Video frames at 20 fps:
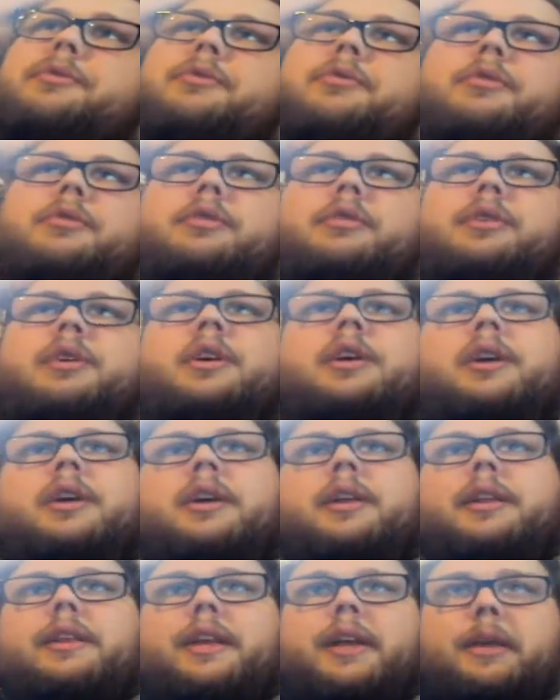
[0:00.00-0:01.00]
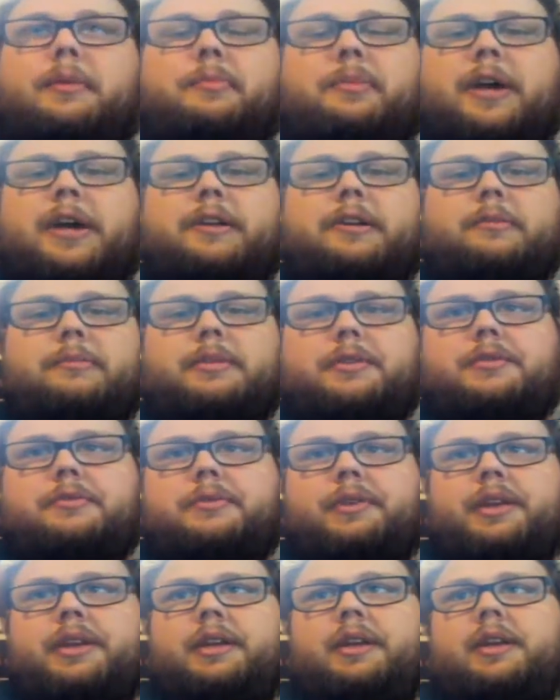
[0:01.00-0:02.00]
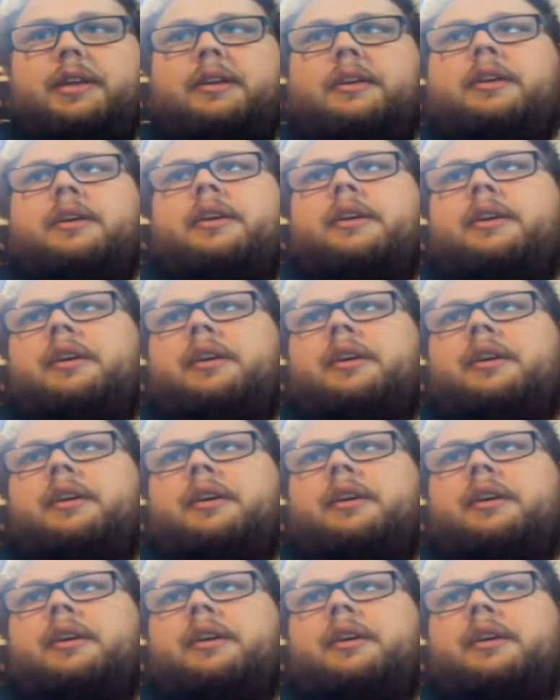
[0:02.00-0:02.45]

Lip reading: cool like battle between